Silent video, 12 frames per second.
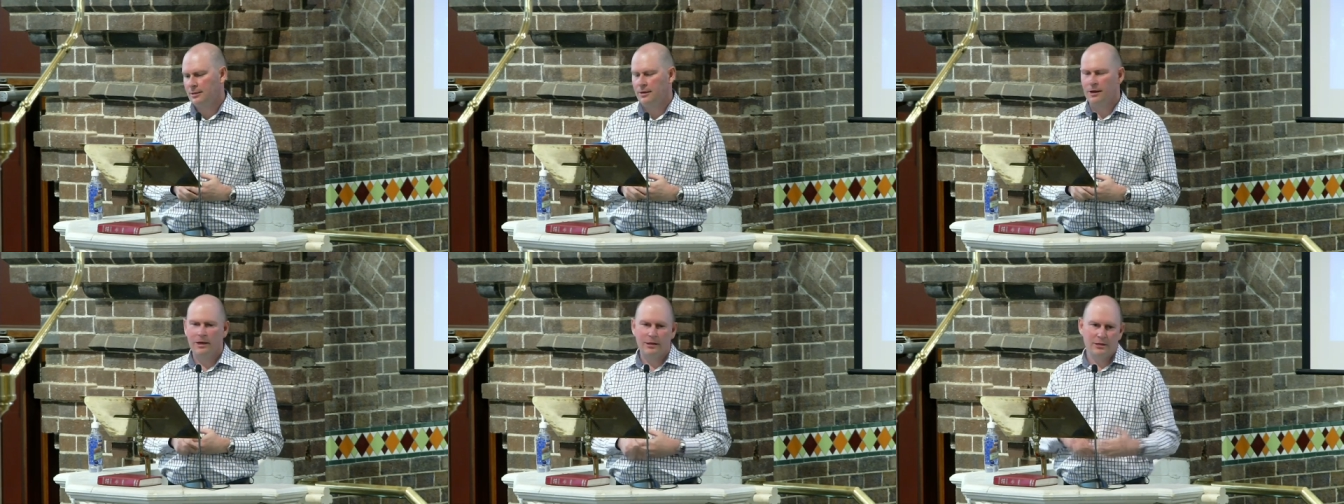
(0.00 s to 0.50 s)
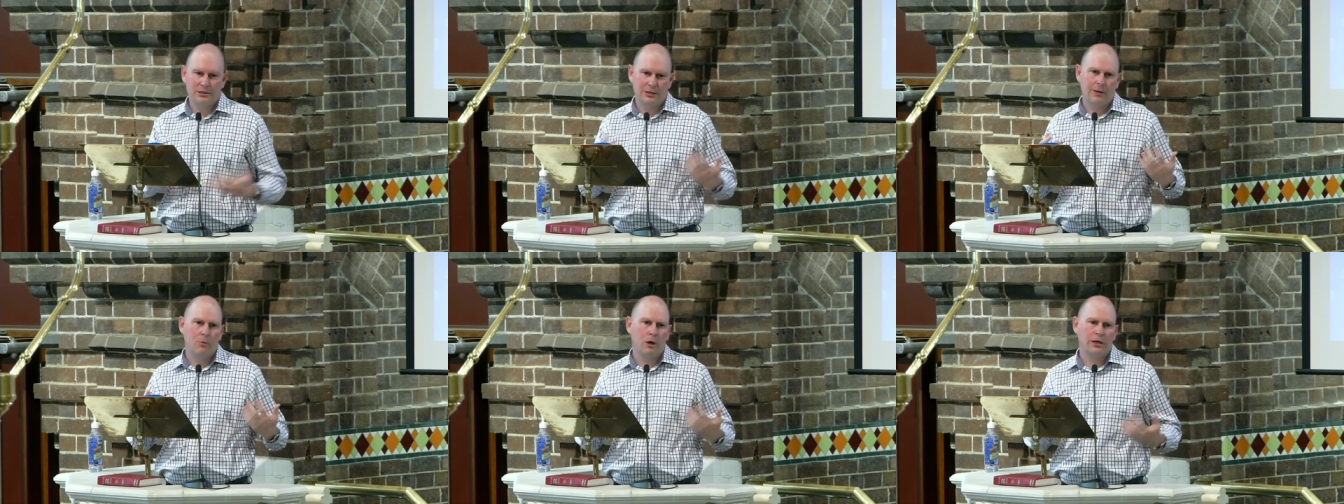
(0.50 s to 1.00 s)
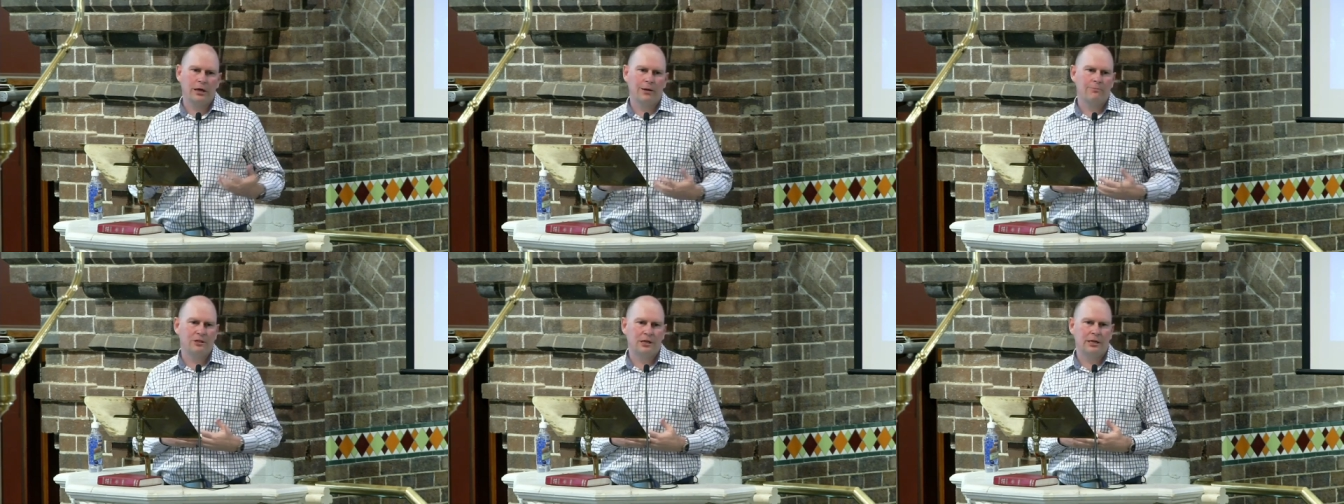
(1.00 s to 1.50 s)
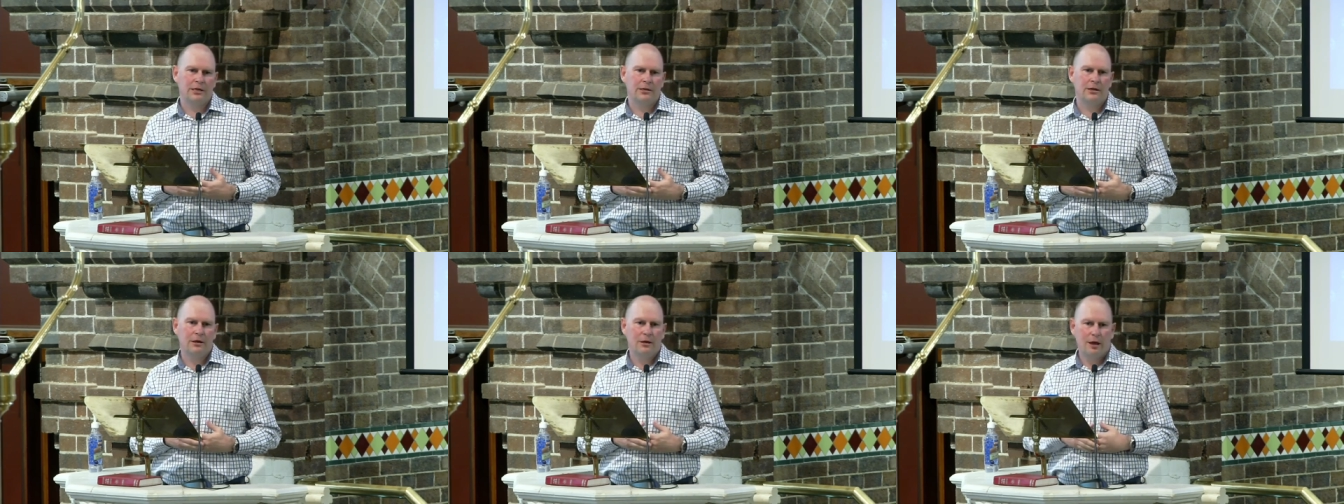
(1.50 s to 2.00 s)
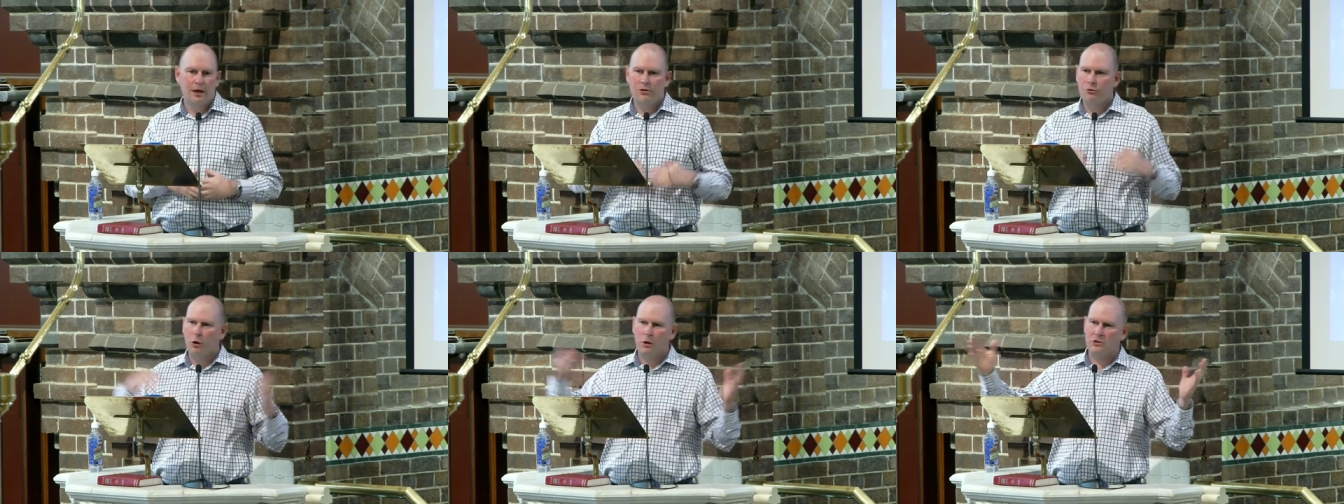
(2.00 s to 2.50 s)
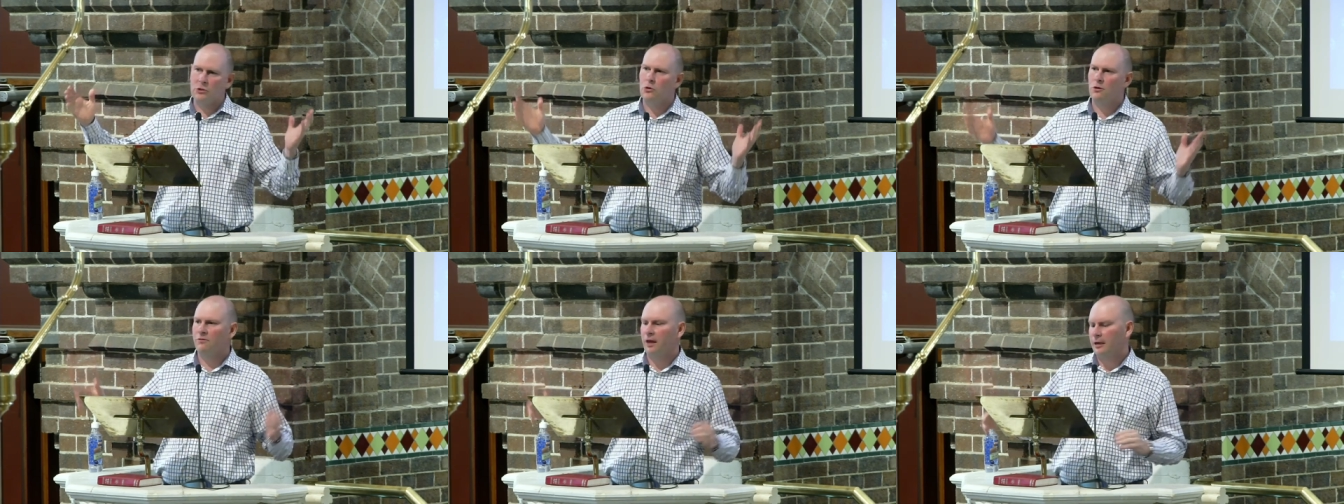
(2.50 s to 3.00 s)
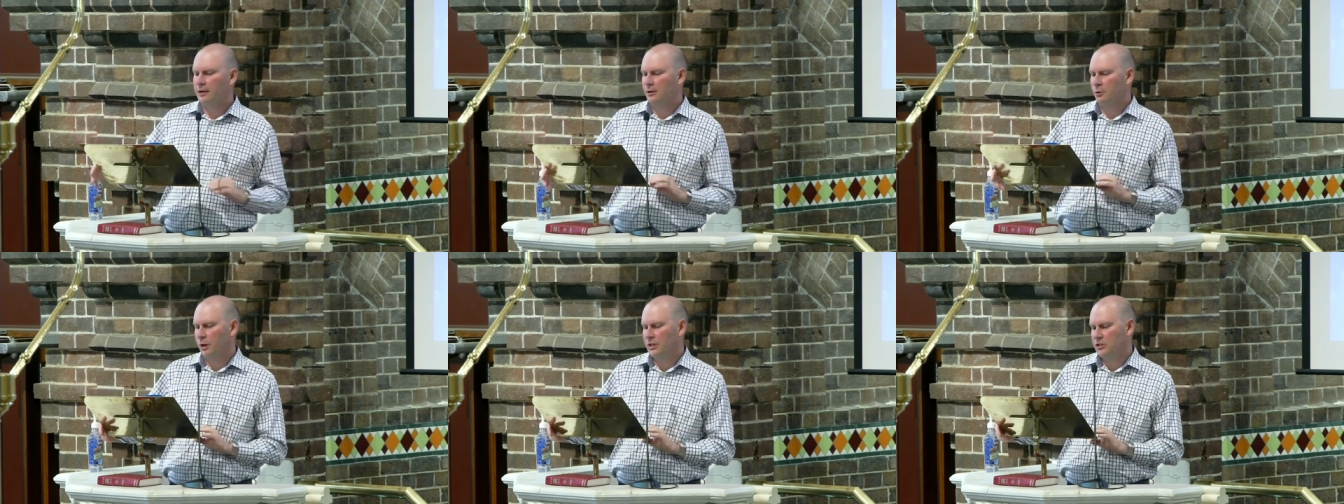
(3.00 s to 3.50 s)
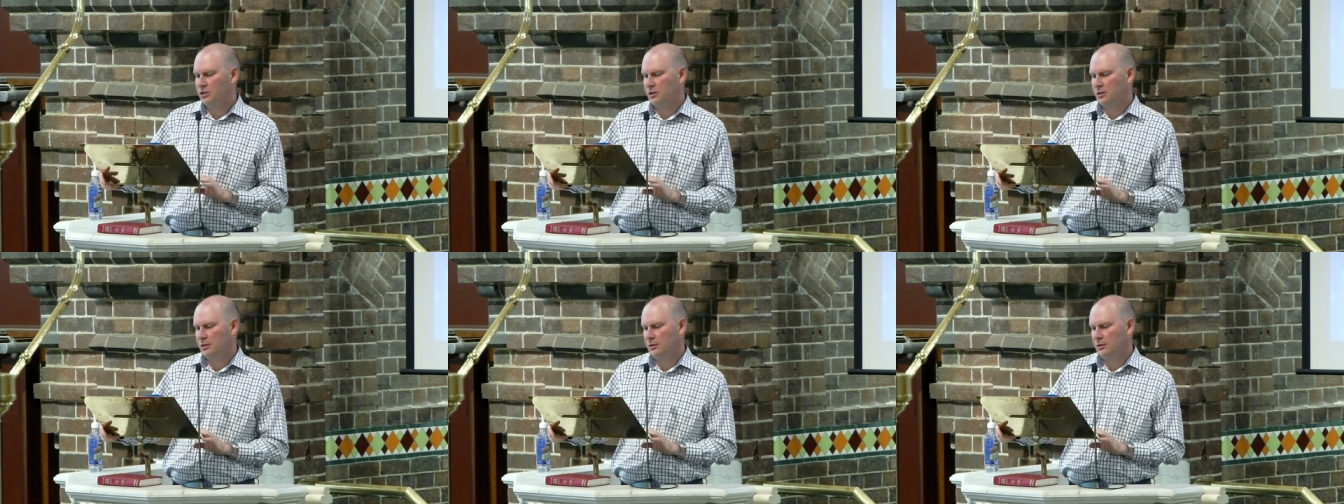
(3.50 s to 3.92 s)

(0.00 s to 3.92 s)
and then someone comes in and throws all of that into question.